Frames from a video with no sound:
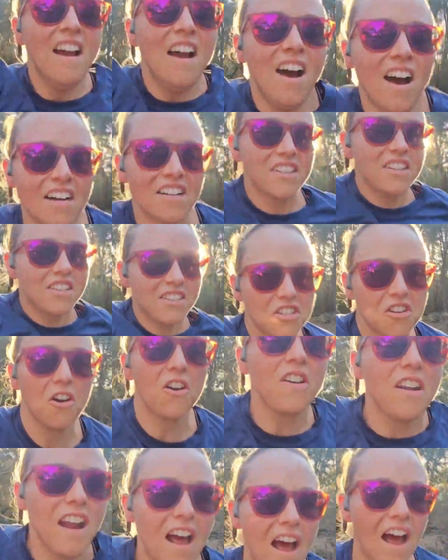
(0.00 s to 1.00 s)
I just
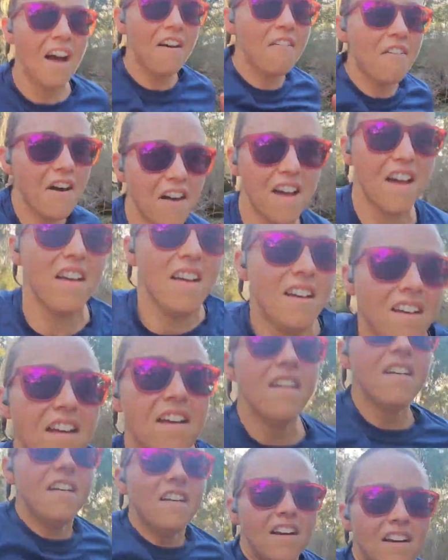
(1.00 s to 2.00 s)
don't have
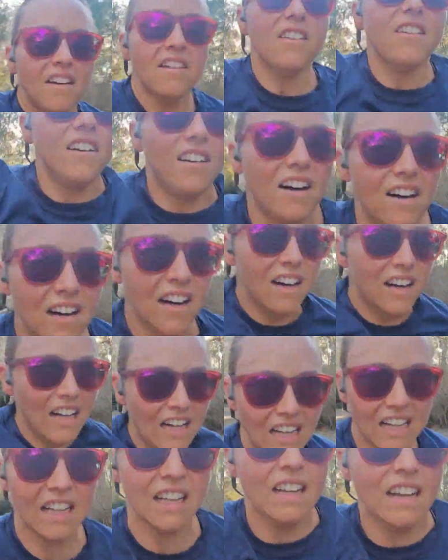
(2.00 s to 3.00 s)

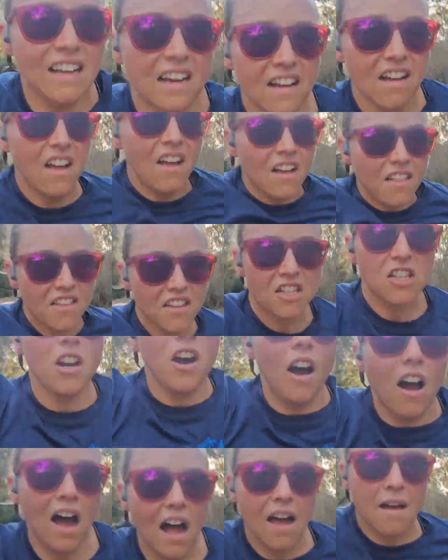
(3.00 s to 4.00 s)
the
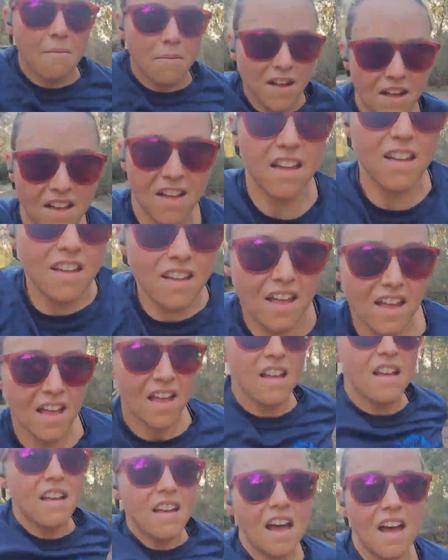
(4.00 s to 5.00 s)
time
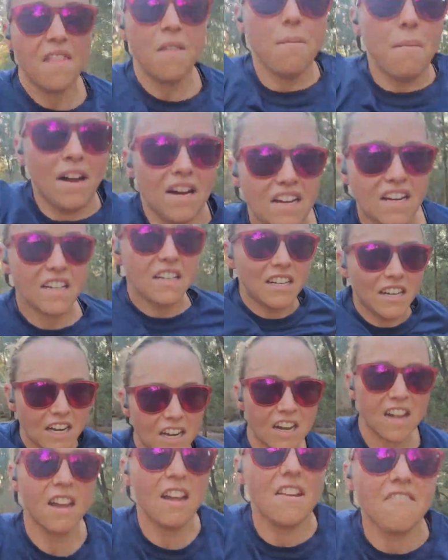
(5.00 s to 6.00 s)
and the money to
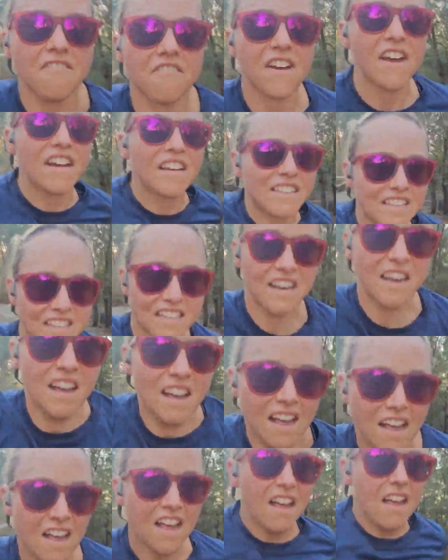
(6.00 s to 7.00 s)
invest
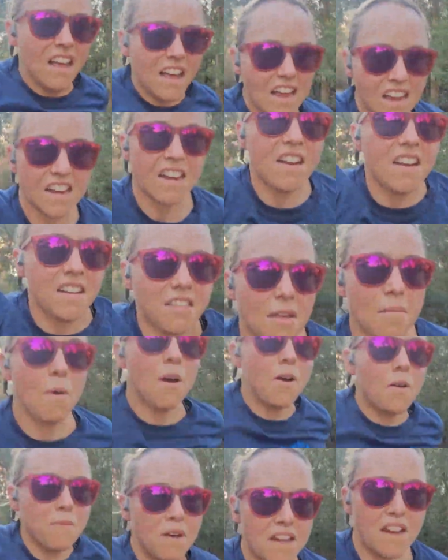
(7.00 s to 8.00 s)
in it at the
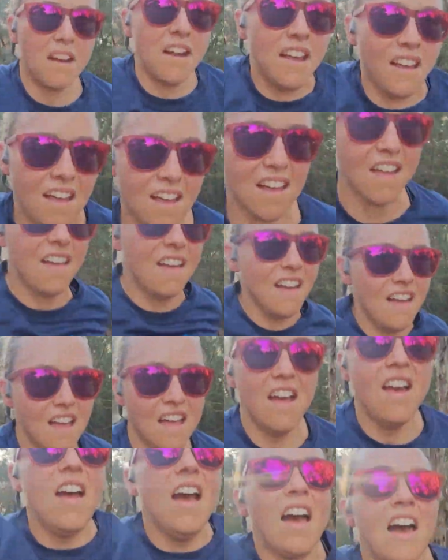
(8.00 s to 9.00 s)
moment,
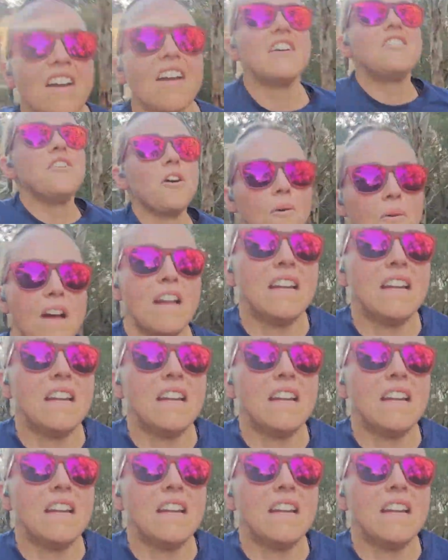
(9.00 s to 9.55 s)
and I know I